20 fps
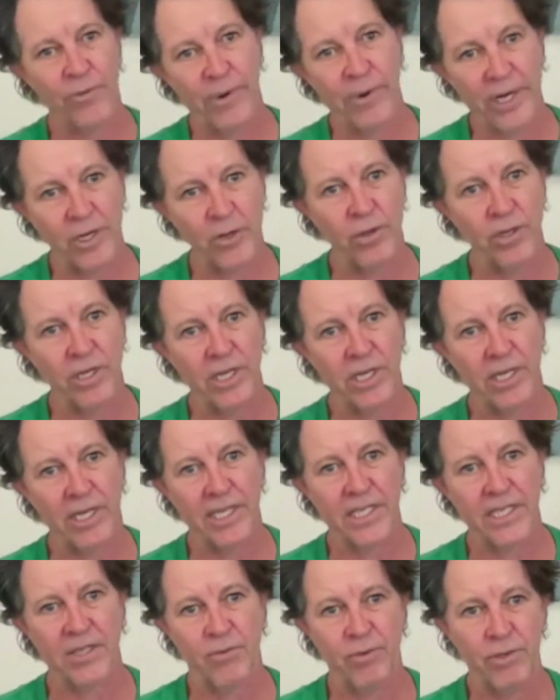You had your own
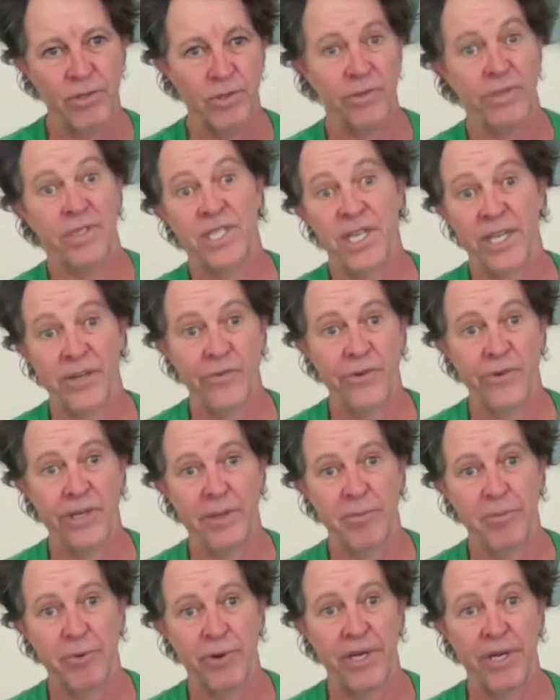record collection, which was
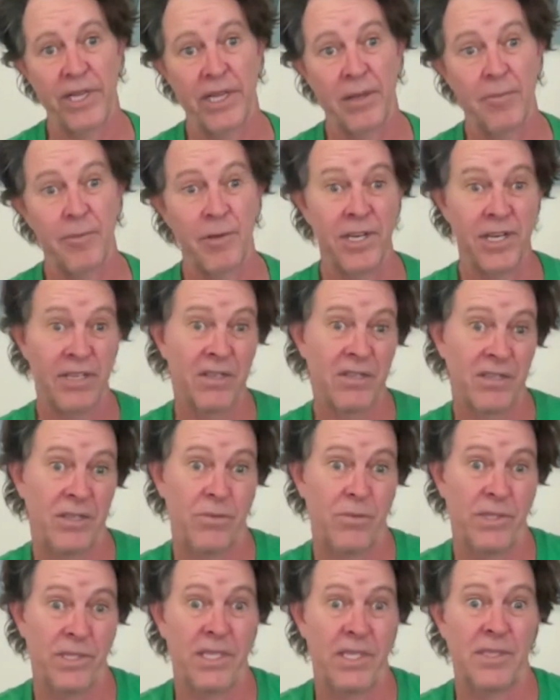generally pretty limited
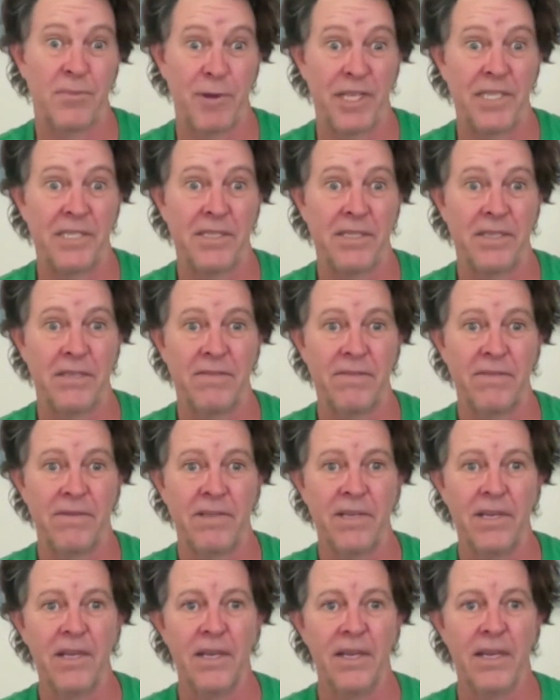because it was expensive,
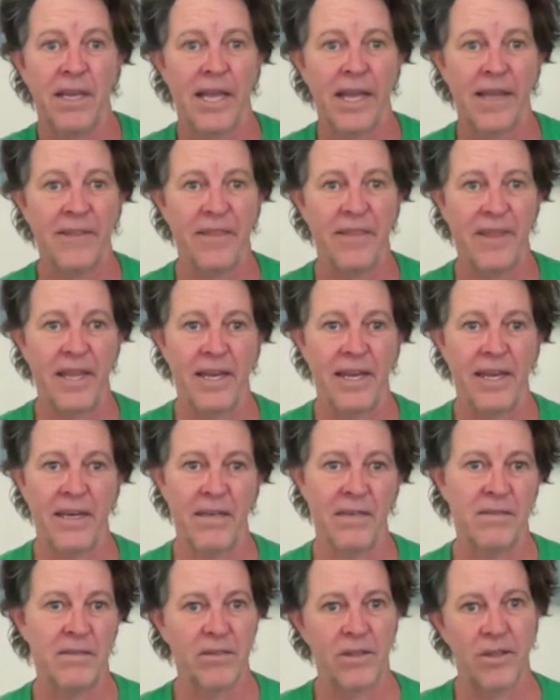and
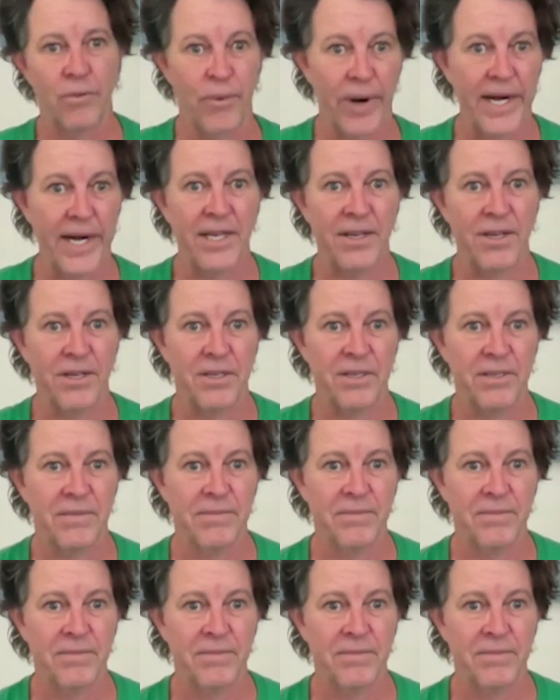then the radio.